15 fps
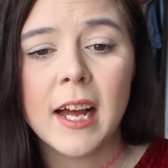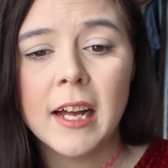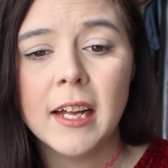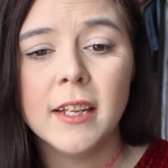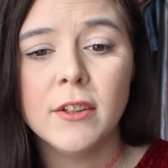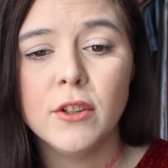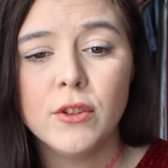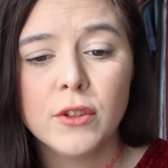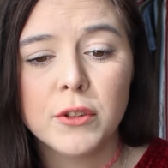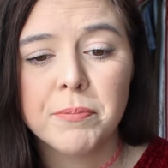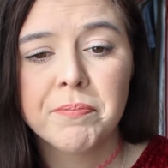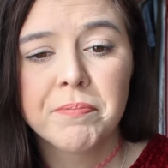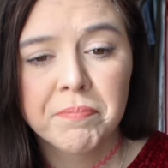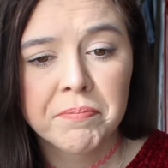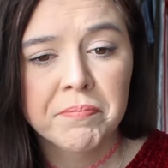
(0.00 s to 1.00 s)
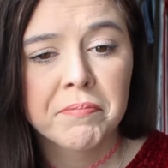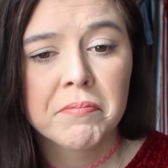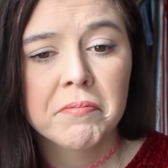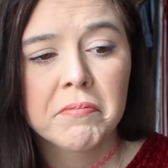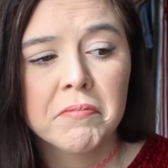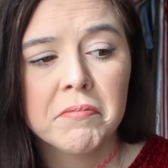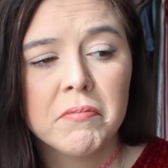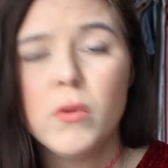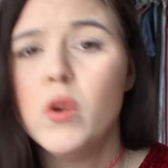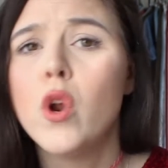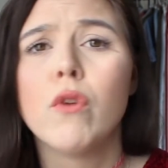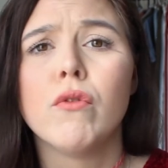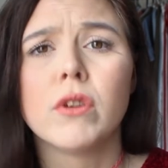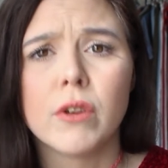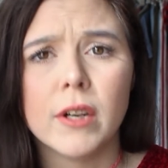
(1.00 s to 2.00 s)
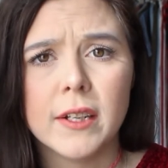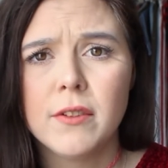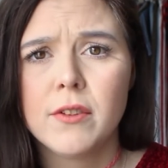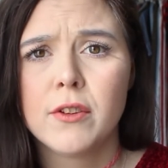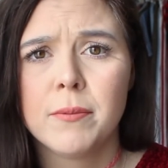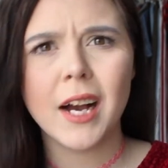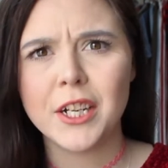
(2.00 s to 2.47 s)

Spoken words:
and no regrets.